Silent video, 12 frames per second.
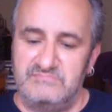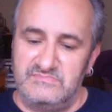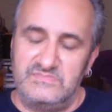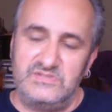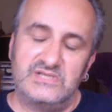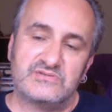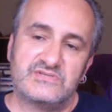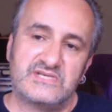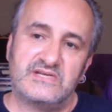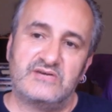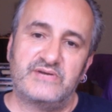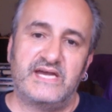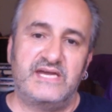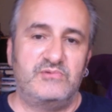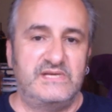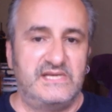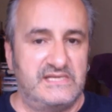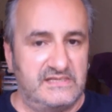you know, said, okay, we
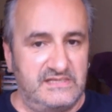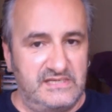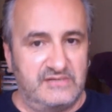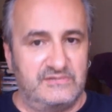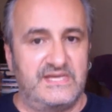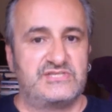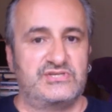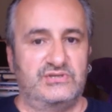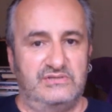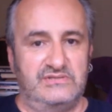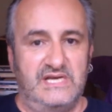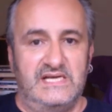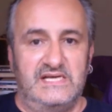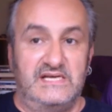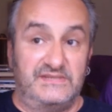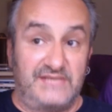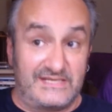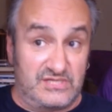need
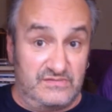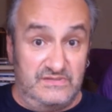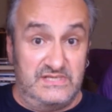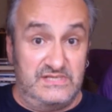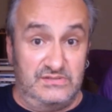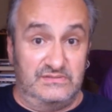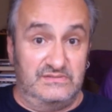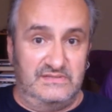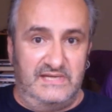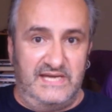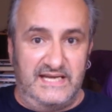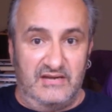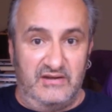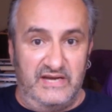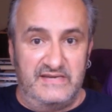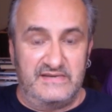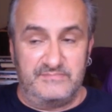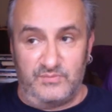that's a really good
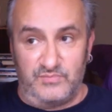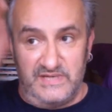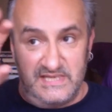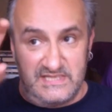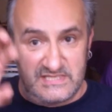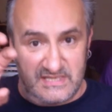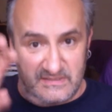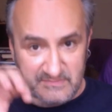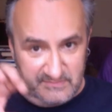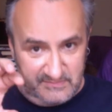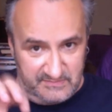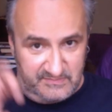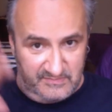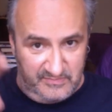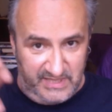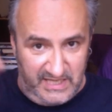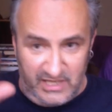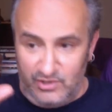headline, but we need some
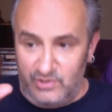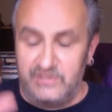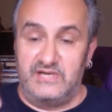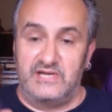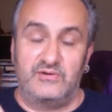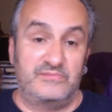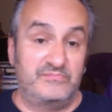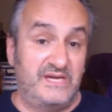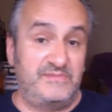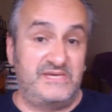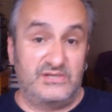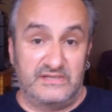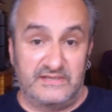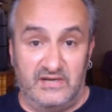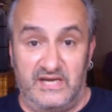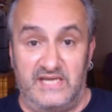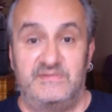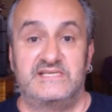below, you know, and maybe he could have
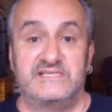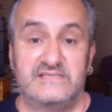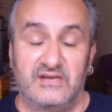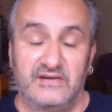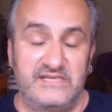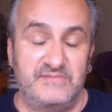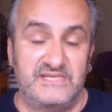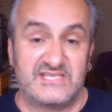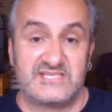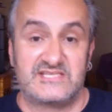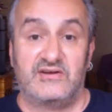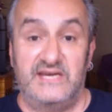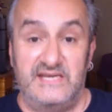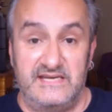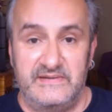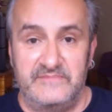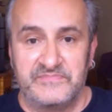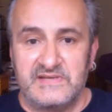guided him into signing
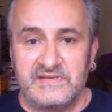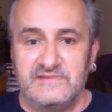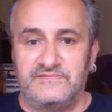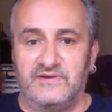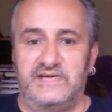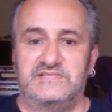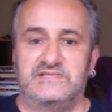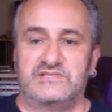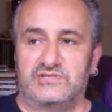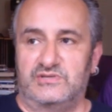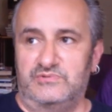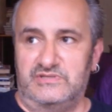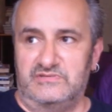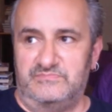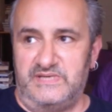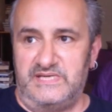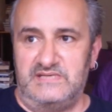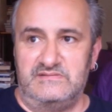fighters who would have
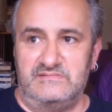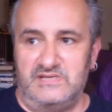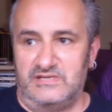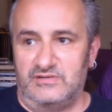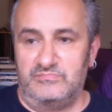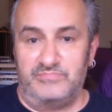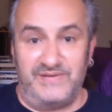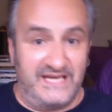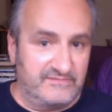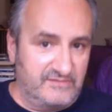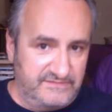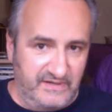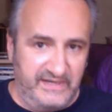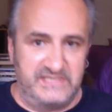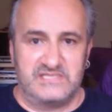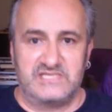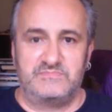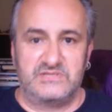been, you know, B-level
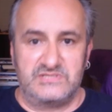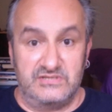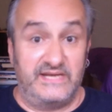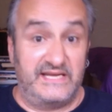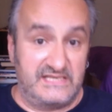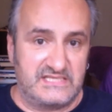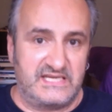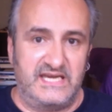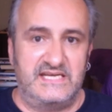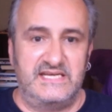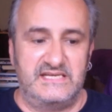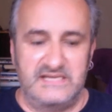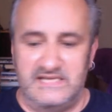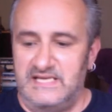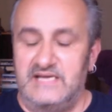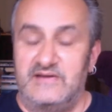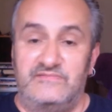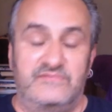fighters, but still entertaining and
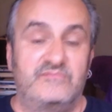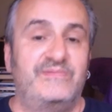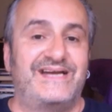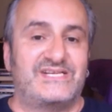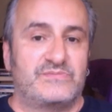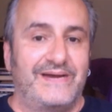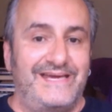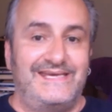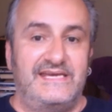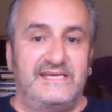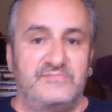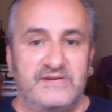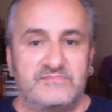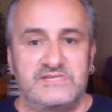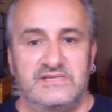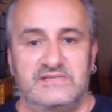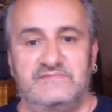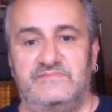for matchmaking. Perhaps he
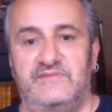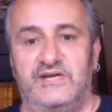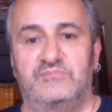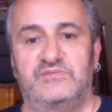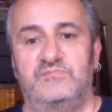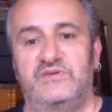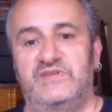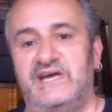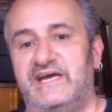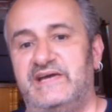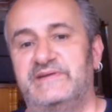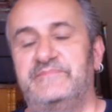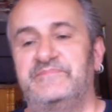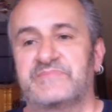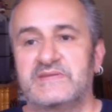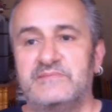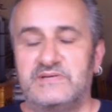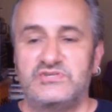could have helped him with that, and
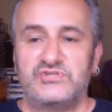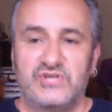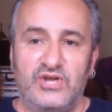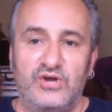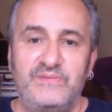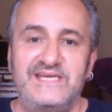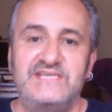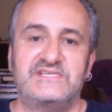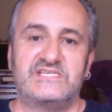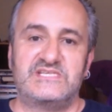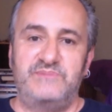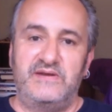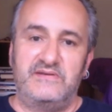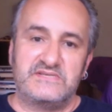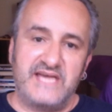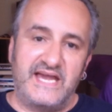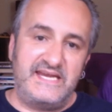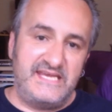because Shalom is experienced,
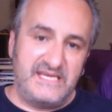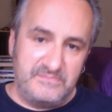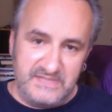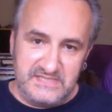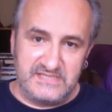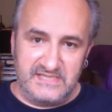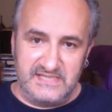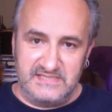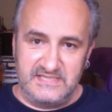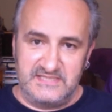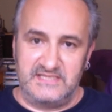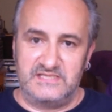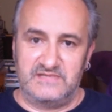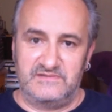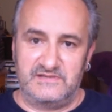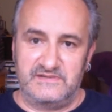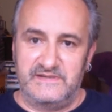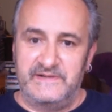and he admitted it in this interview.
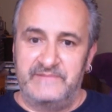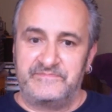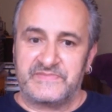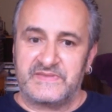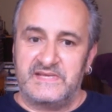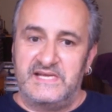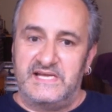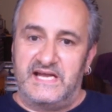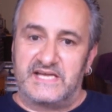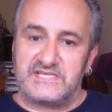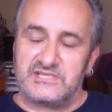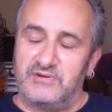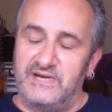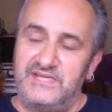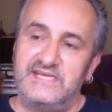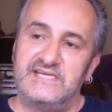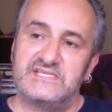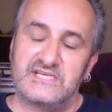So I
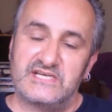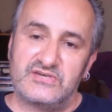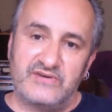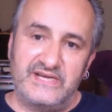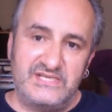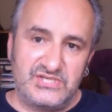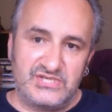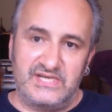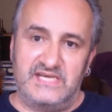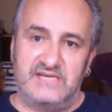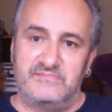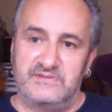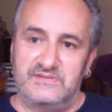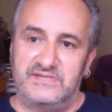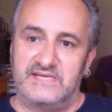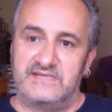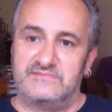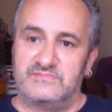think it's a great shame
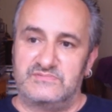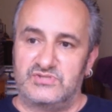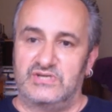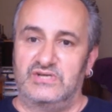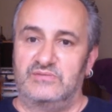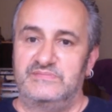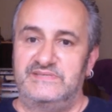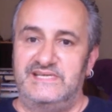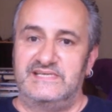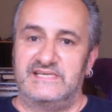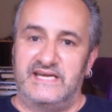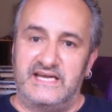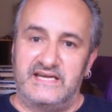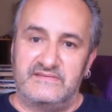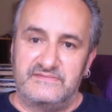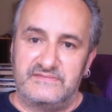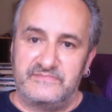that Shalom didn't have